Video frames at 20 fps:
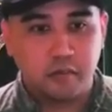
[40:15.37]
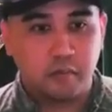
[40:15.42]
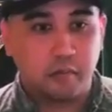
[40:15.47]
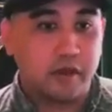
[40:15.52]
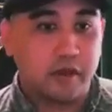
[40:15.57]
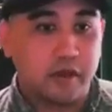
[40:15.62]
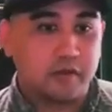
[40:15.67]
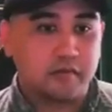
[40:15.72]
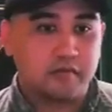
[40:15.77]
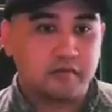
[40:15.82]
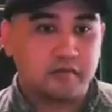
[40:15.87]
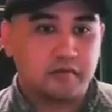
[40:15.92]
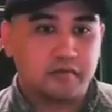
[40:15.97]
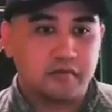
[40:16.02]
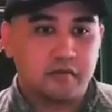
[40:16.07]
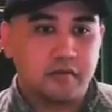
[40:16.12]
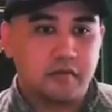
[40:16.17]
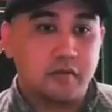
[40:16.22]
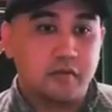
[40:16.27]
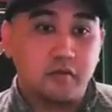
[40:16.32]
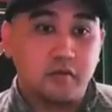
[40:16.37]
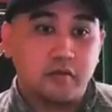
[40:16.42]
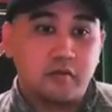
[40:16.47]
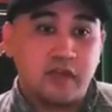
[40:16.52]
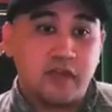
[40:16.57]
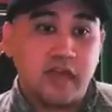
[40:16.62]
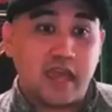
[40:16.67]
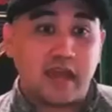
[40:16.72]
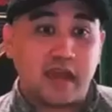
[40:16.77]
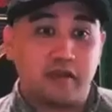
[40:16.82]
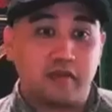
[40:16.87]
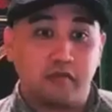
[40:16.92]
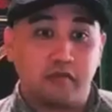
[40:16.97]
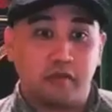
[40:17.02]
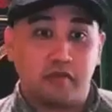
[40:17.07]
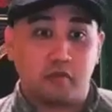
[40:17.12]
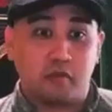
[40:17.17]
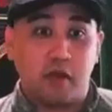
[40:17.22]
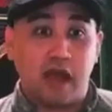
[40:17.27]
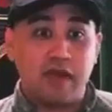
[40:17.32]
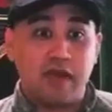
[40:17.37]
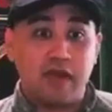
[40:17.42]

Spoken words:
But you can't thrive